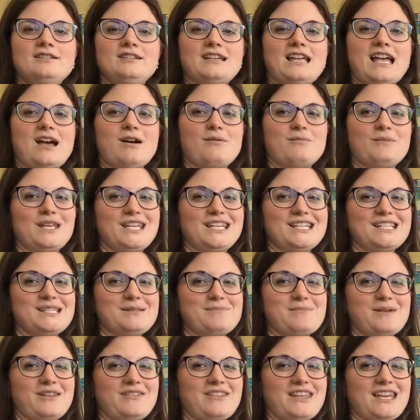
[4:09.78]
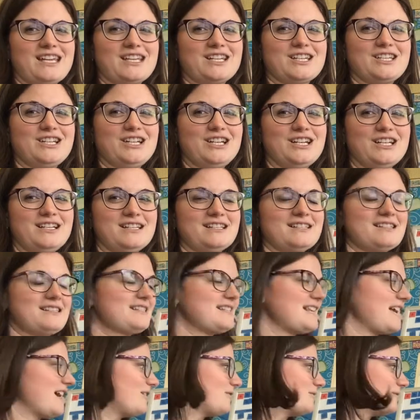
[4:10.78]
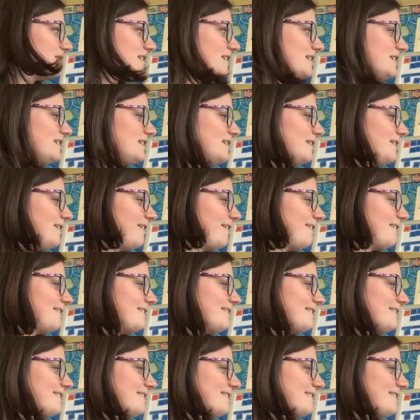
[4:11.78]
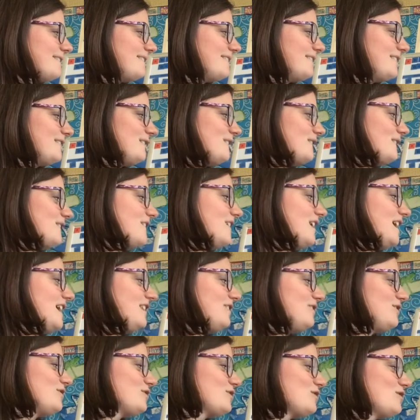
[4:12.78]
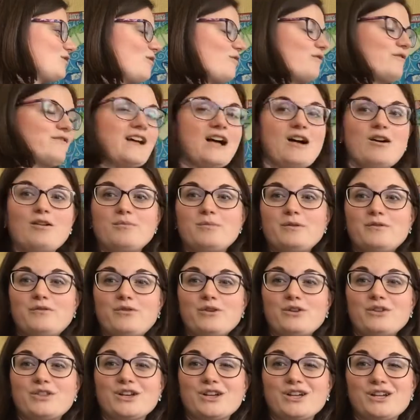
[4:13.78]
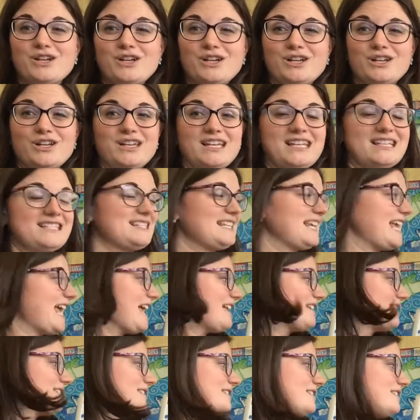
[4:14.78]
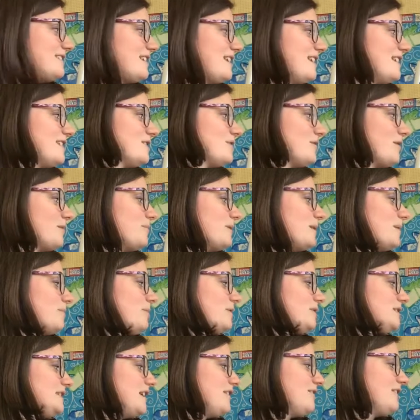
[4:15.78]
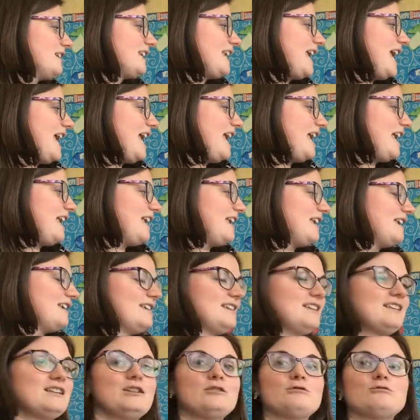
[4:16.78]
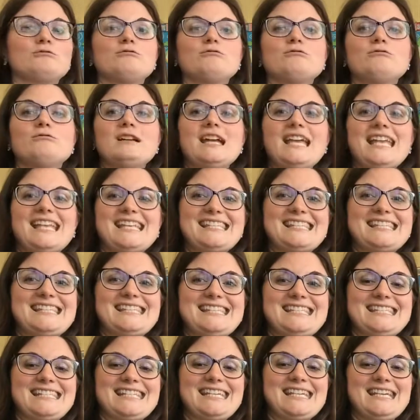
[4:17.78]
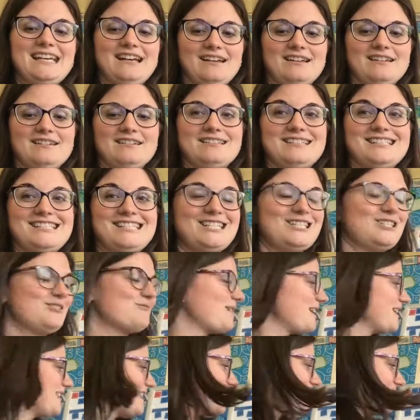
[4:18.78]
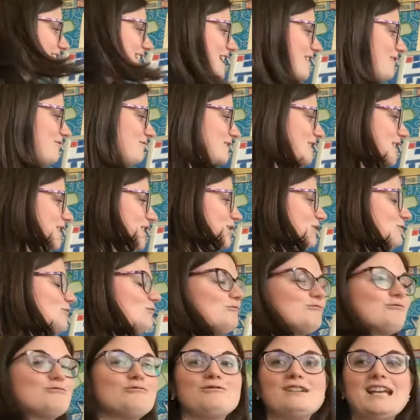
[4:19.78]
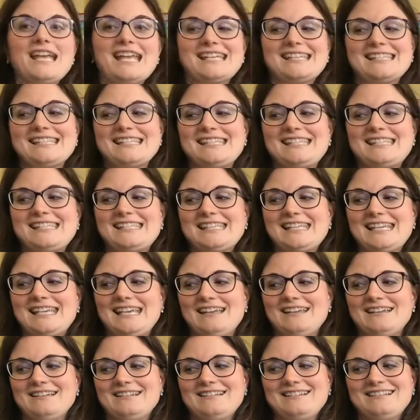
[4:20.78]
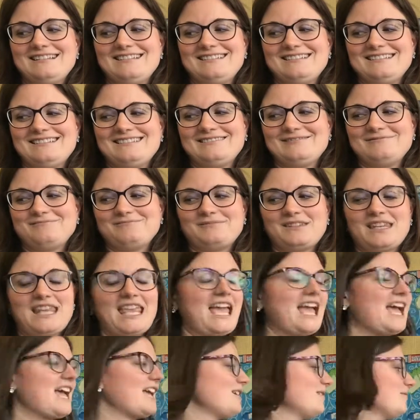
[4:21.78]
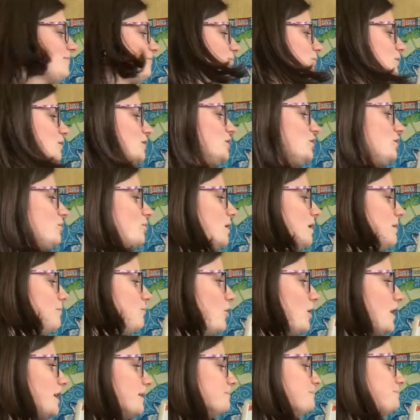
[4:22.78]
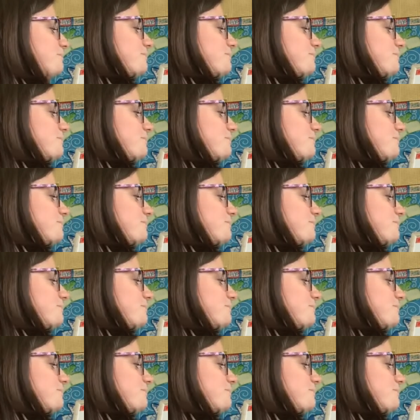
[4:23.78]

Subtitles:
How am I going to spell that k sound? Right, there's no vowel before the k. It's an S. So I'm going to pull down the K. Risk. Did you write that down? Risk. Okay, we'll do one more.